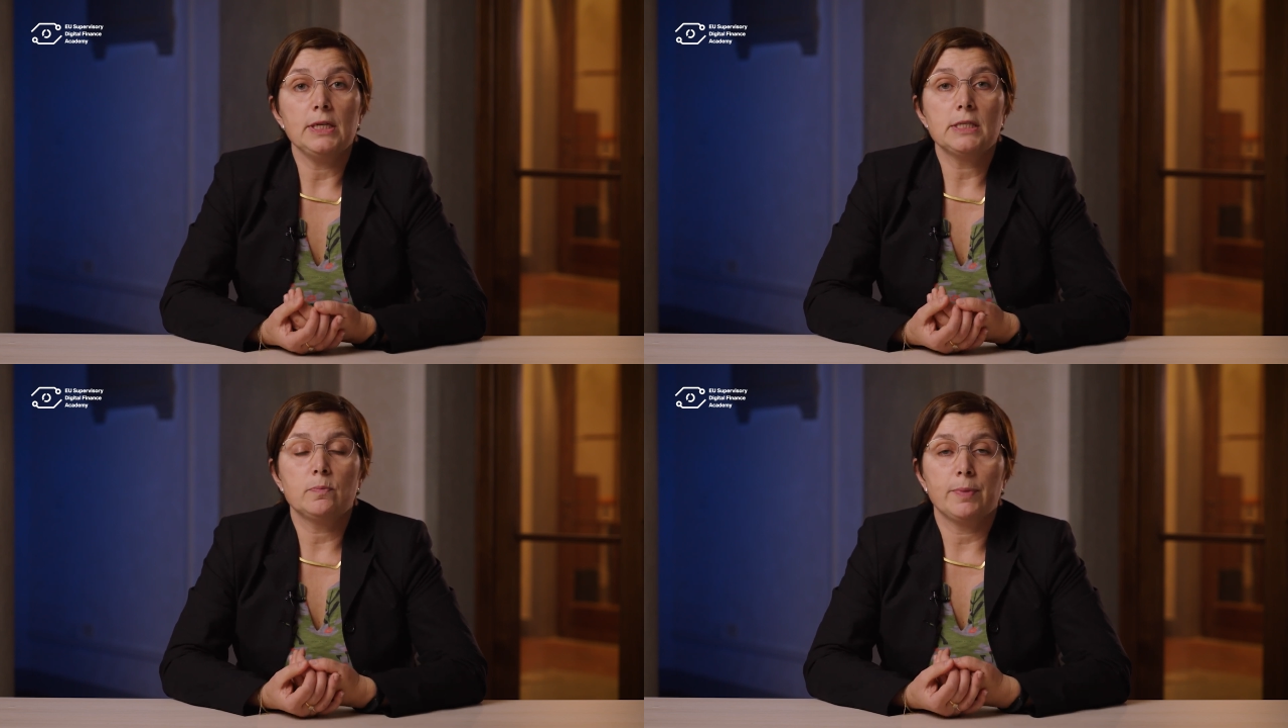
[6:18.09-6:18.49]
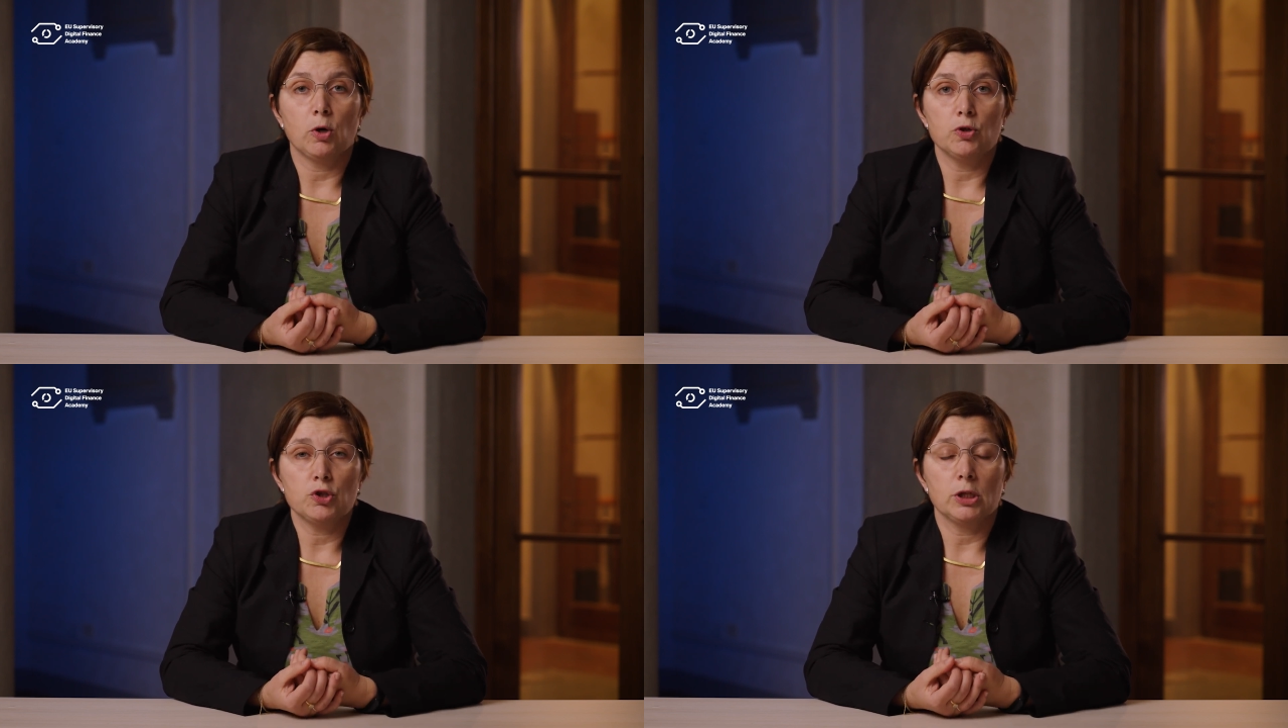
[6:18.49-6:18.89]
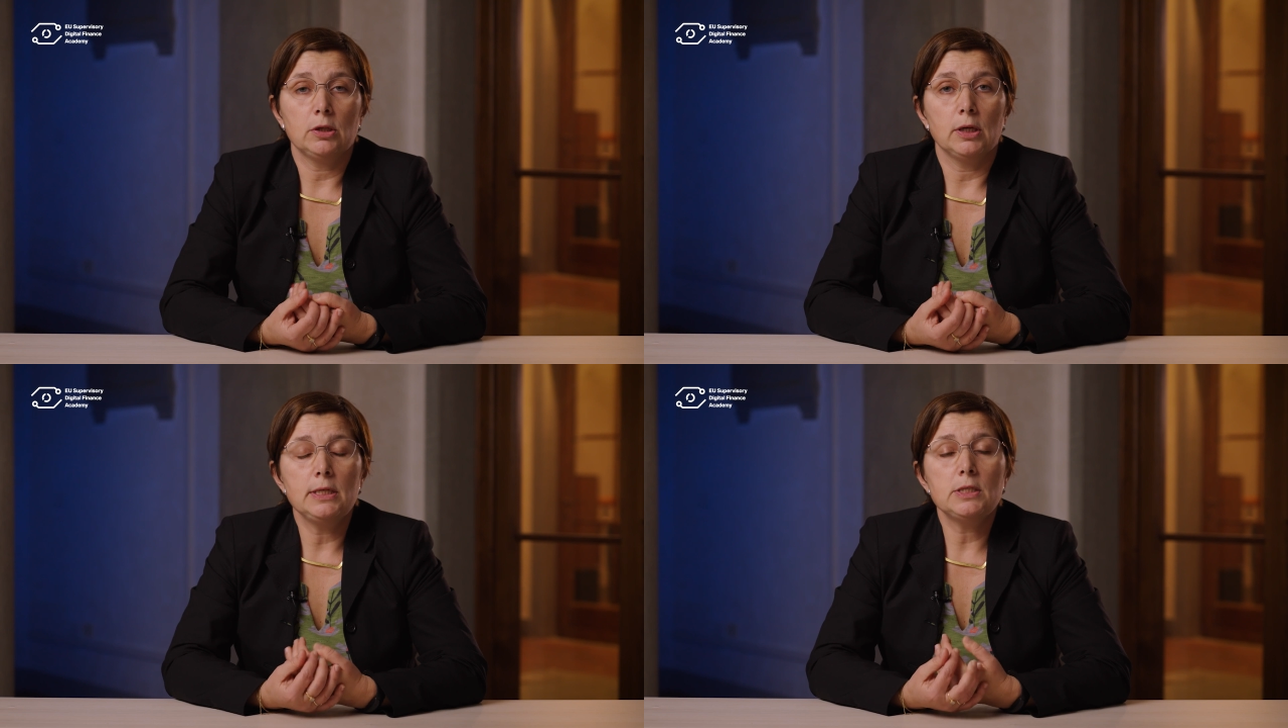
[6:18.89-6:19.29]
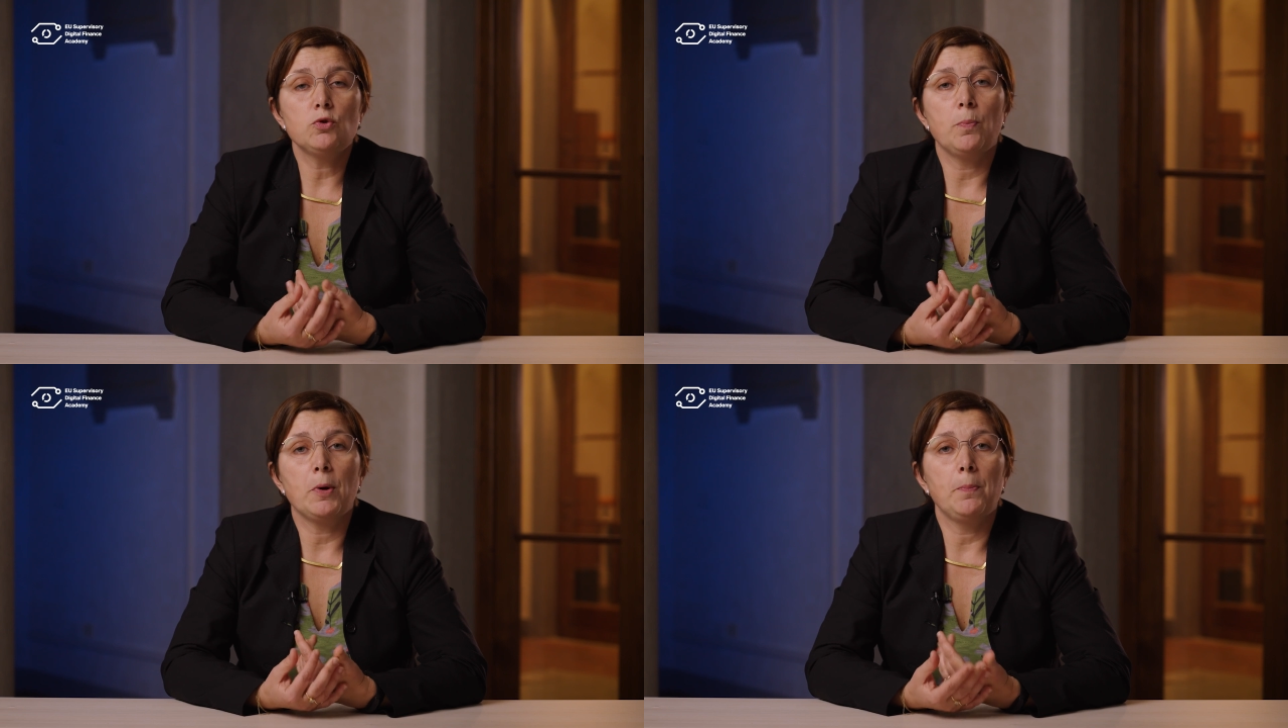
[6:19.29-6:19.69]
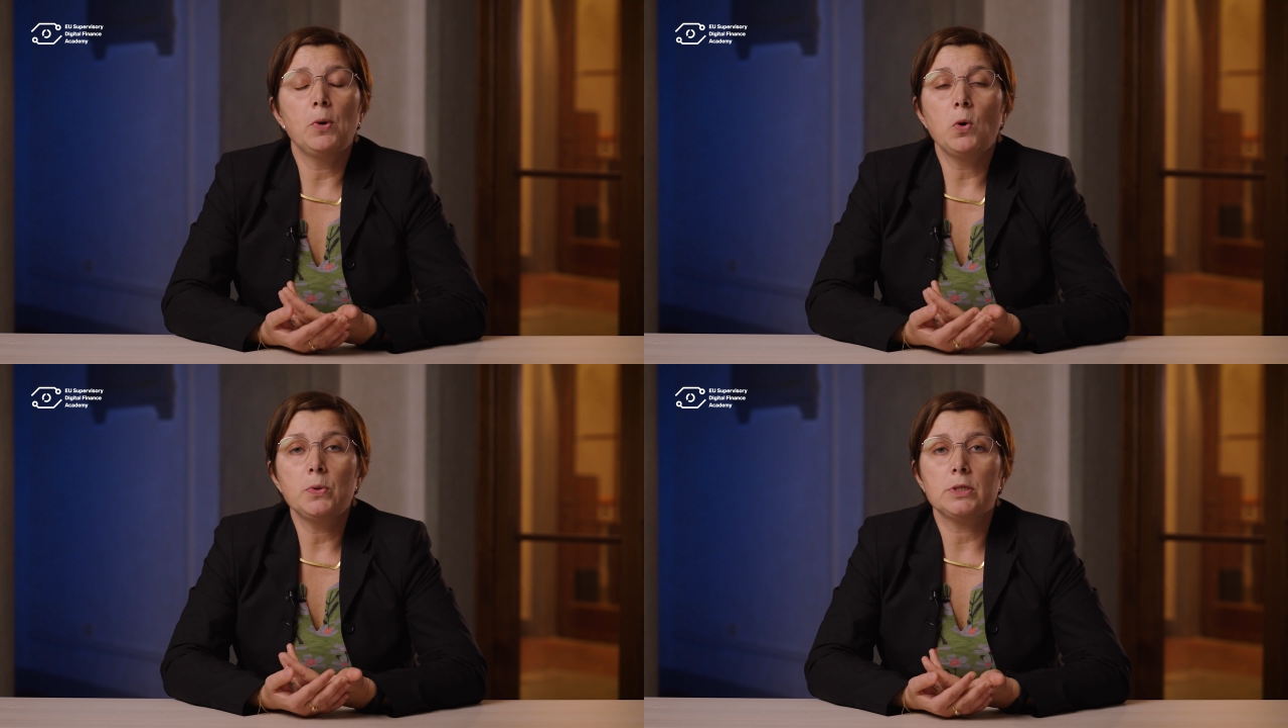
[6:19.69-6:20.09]
this project is to
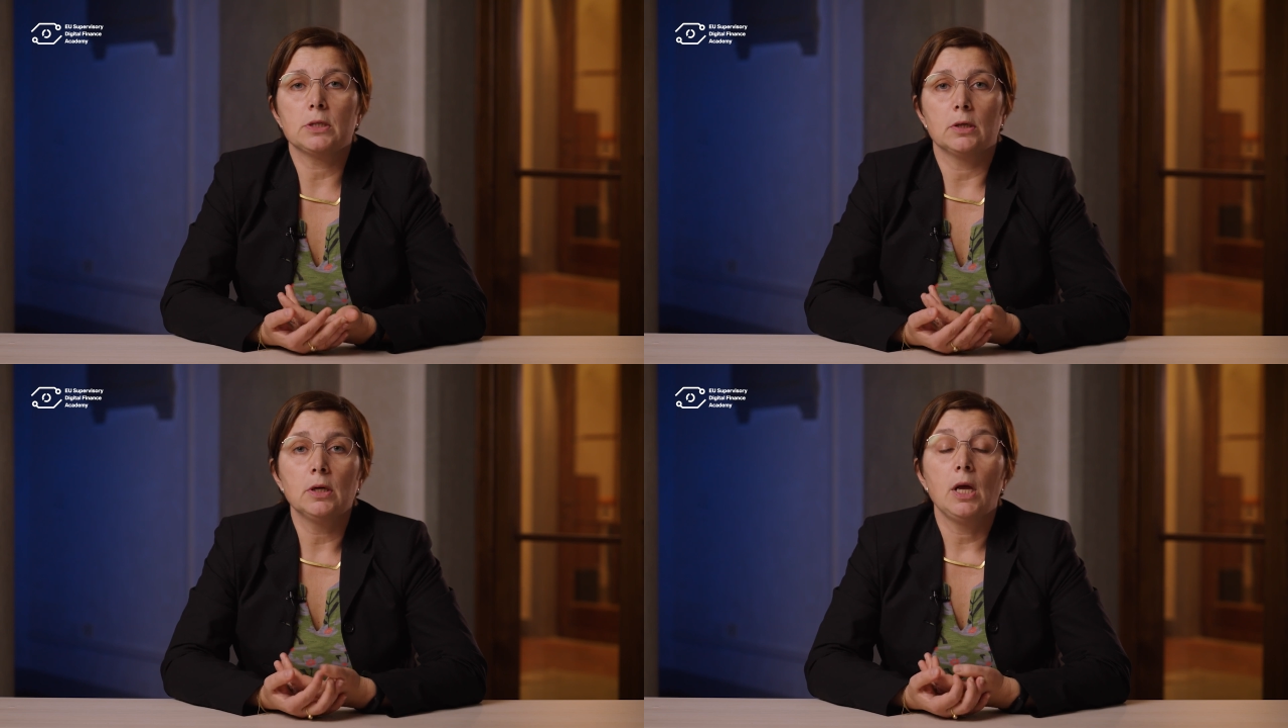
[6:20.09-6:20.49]
propose